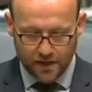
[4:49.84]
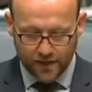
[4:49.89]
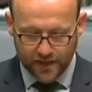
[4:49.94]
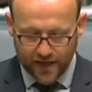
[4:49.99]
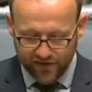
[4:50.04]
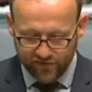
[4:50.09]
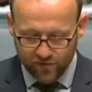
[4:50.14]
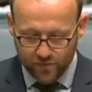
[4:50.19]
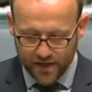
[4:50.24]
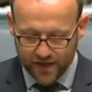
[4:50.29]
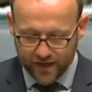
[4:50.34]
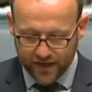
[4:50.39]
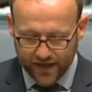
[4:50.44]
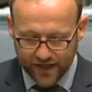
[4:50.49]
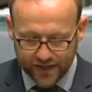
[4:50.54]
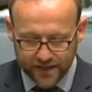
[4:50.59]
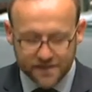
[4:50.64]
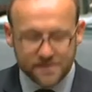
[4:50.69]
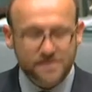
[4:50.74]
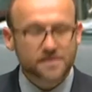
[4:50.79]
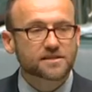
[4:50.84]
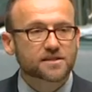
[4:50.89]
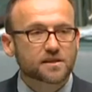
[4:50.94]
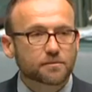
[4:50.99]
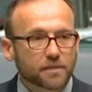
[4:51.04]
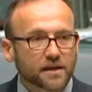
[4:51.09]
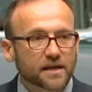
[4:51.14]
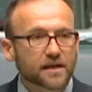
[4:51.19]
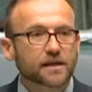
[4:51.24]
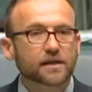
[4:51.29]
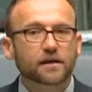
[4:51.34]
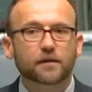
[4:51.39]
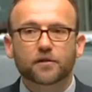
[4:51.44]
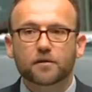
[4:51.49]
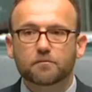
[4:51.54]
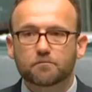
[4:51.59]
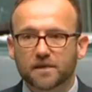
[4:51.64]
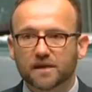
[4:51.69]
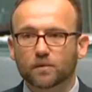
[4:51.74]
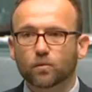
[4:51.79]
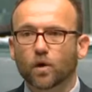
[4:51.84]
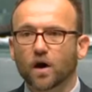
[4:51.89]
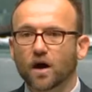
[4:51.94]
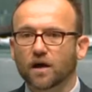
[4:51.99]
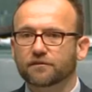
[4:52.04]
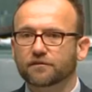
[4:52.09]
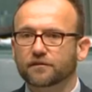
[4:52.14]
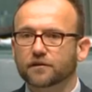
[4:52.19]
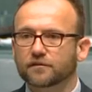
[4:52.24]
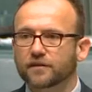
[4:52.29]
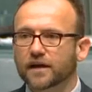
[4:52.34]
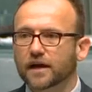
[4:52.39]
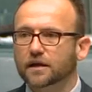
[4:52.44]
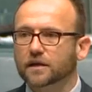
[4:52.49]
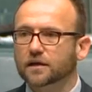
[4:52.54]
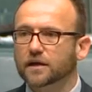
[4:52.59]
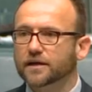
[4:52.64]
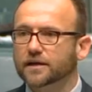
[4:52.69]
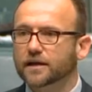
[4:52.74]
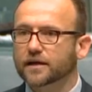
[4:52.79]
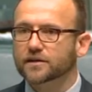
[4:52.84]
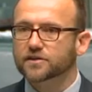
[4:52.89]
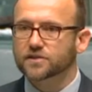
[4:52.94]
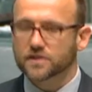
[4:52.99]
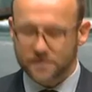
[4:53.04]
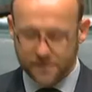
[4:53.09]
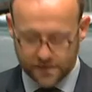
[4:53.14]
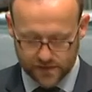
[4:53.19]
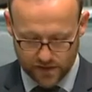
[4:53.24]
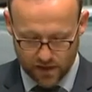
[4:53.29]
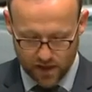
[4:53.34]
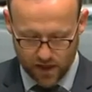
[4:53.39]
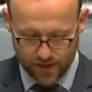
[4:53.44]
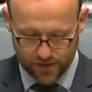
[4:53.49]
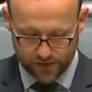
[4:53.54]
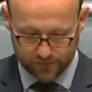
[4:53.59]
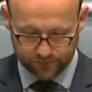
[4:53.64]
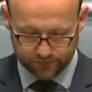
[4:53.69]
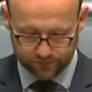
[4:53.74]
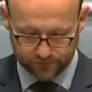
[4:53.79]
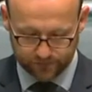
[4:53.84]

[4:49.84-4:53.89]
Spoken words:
Government needs to be the midwife of our clean energy society.